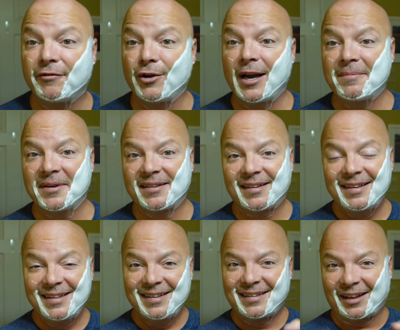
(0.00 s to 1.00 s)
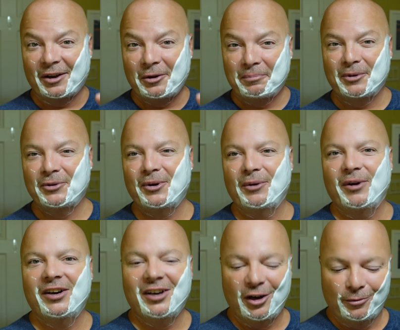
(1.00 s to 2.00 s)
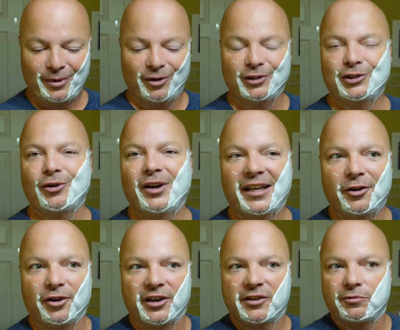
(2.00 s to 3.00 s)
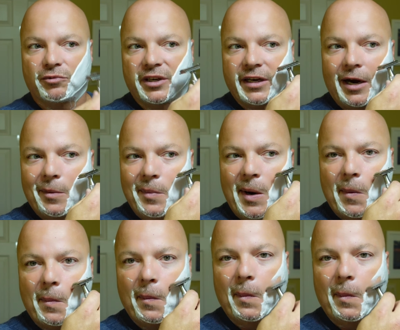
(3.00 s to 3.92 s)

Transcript: if you happen to see this, I hope you're doing well. I hope you're enjoying your retirement.